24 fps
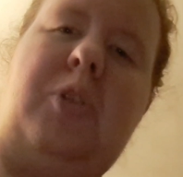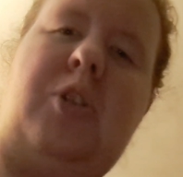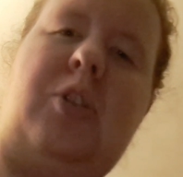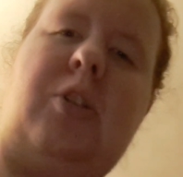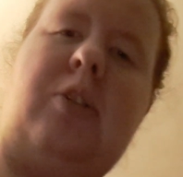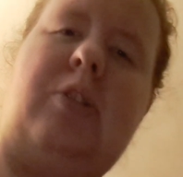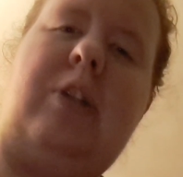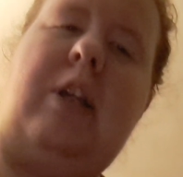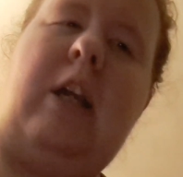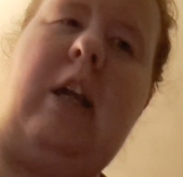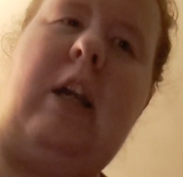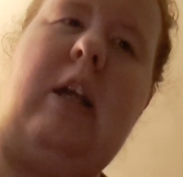she
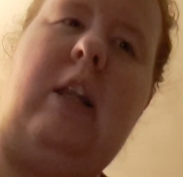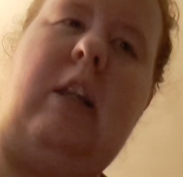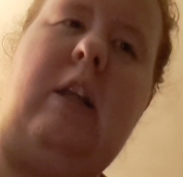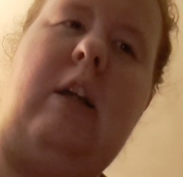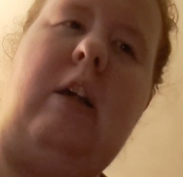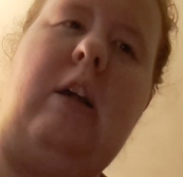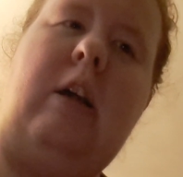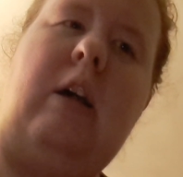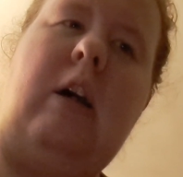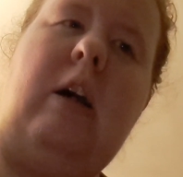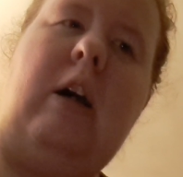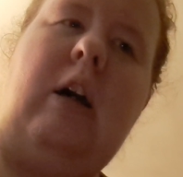
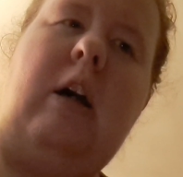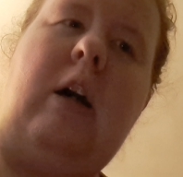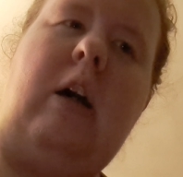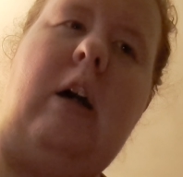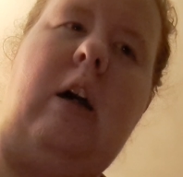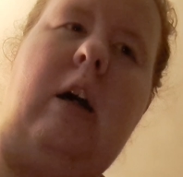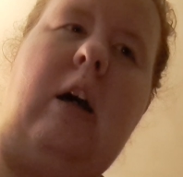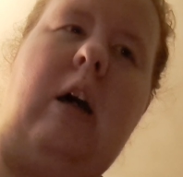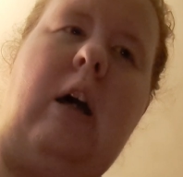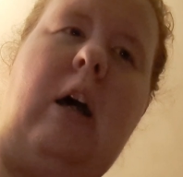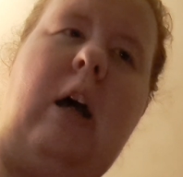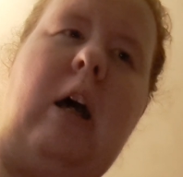did,
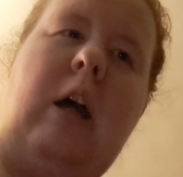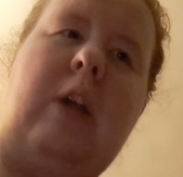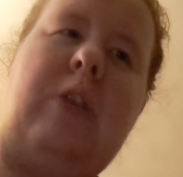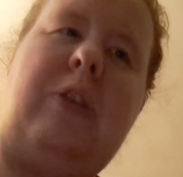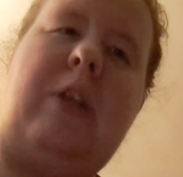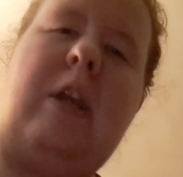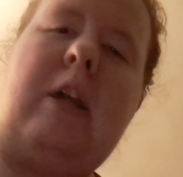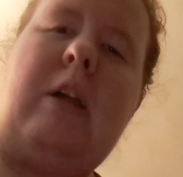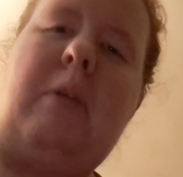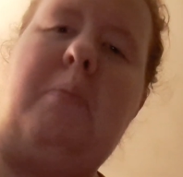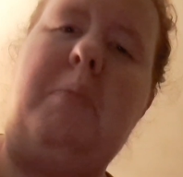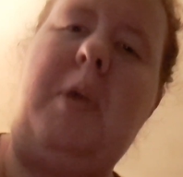I
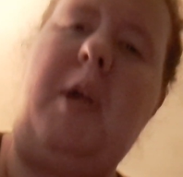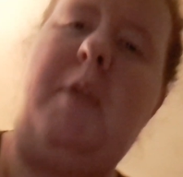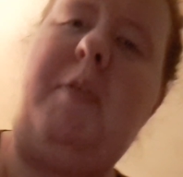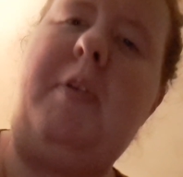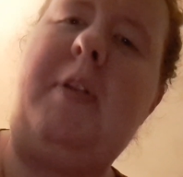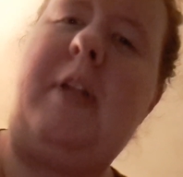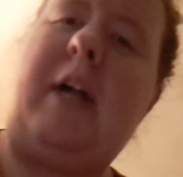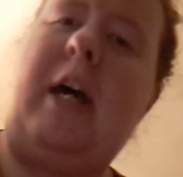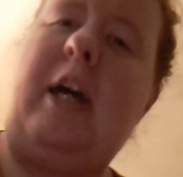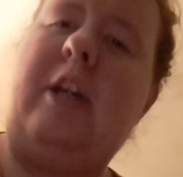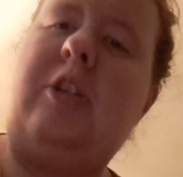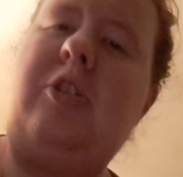think, a movie
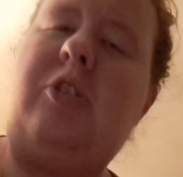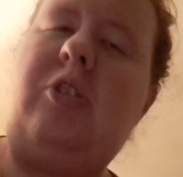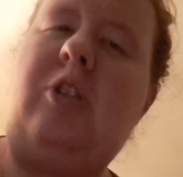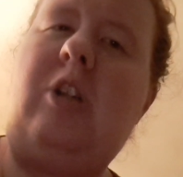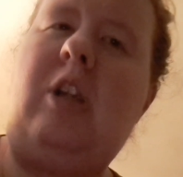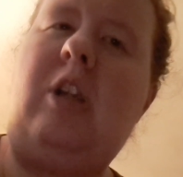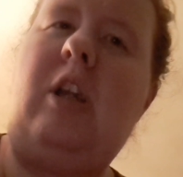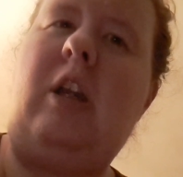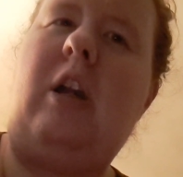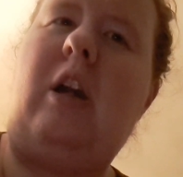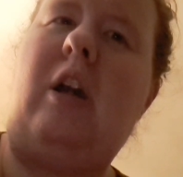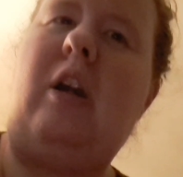last
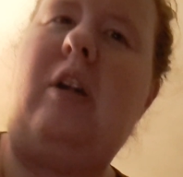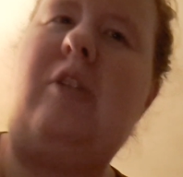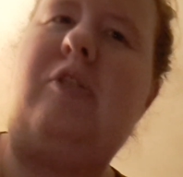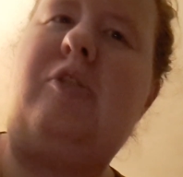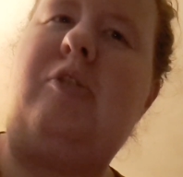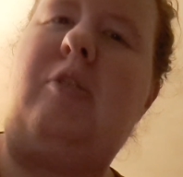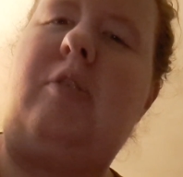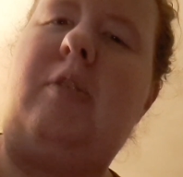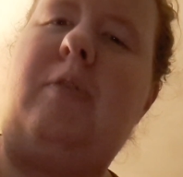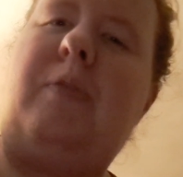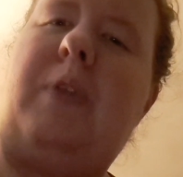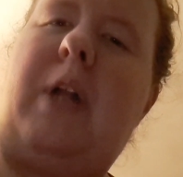year,
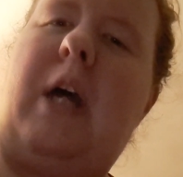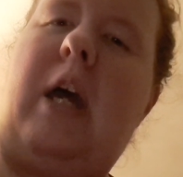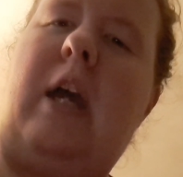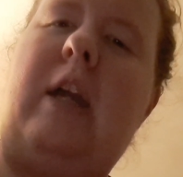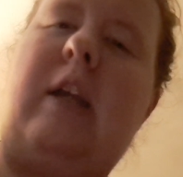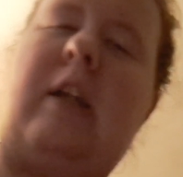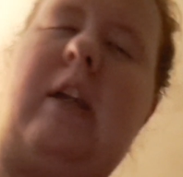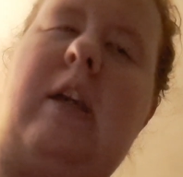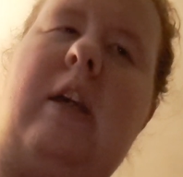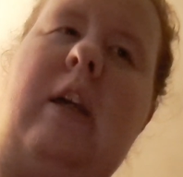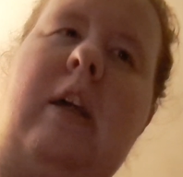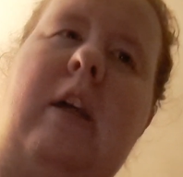sort of
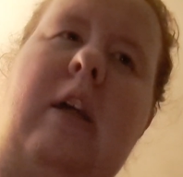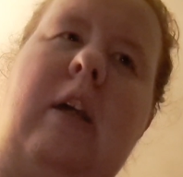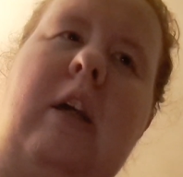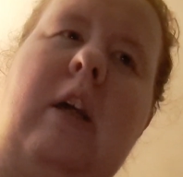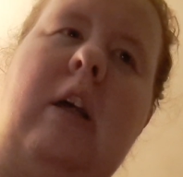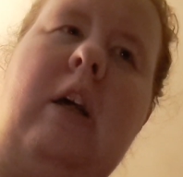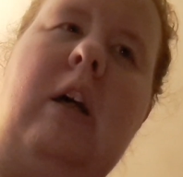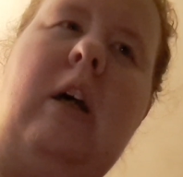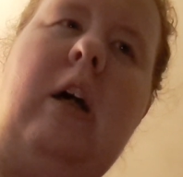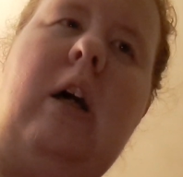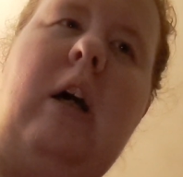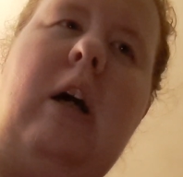like
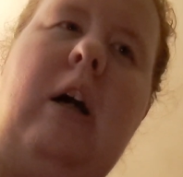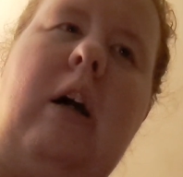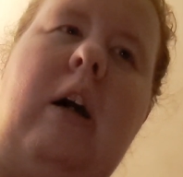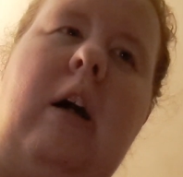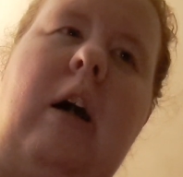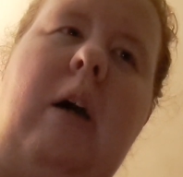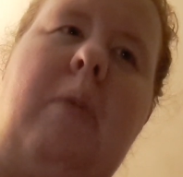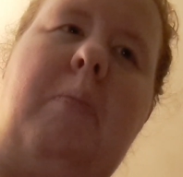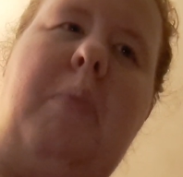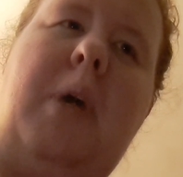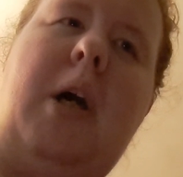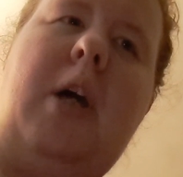uh,
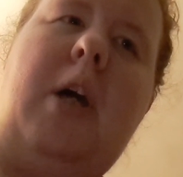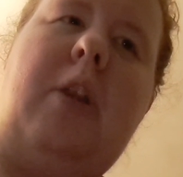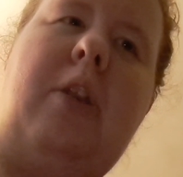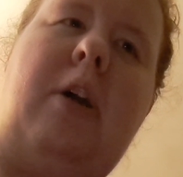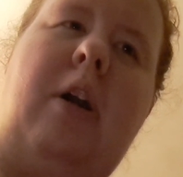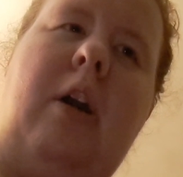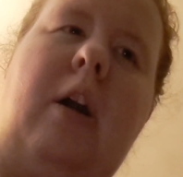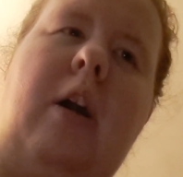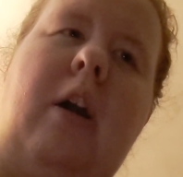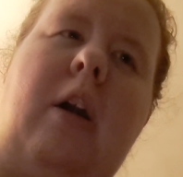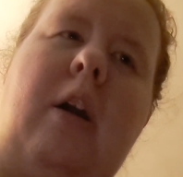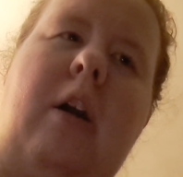a
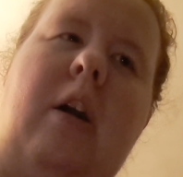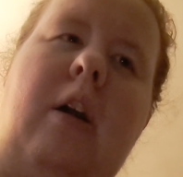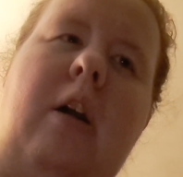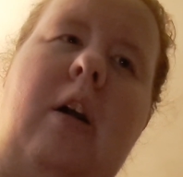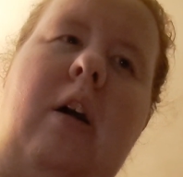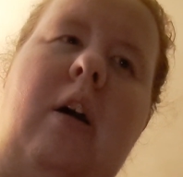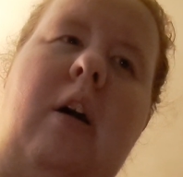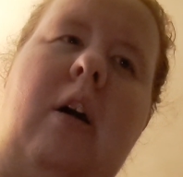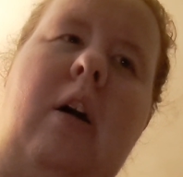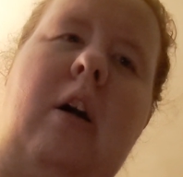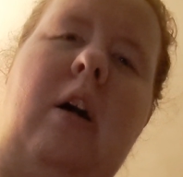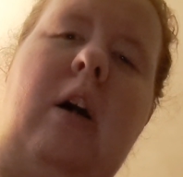mother
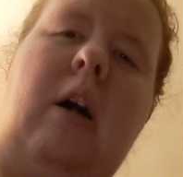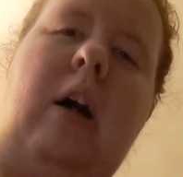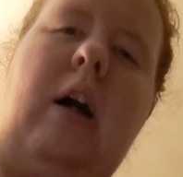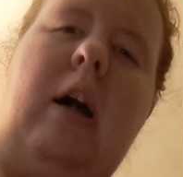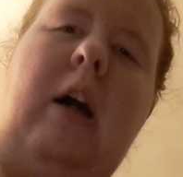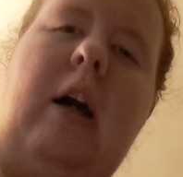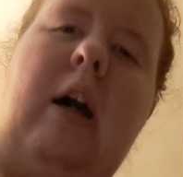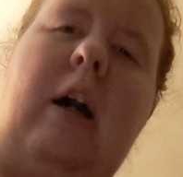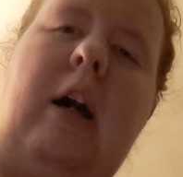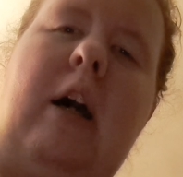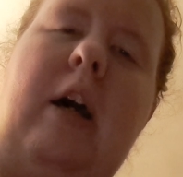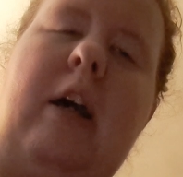
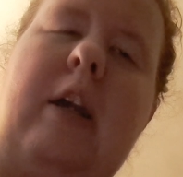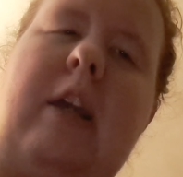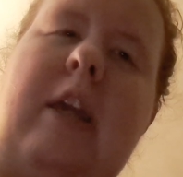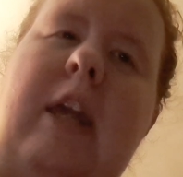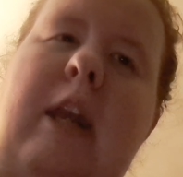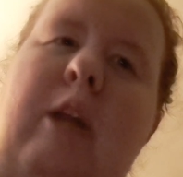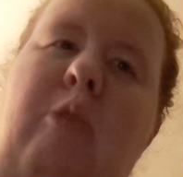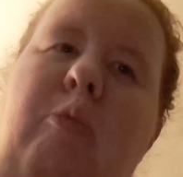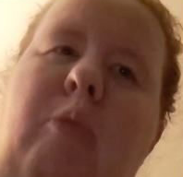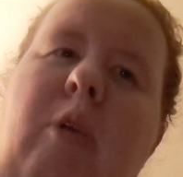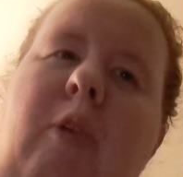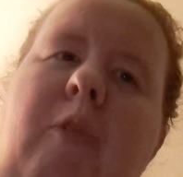uh, getting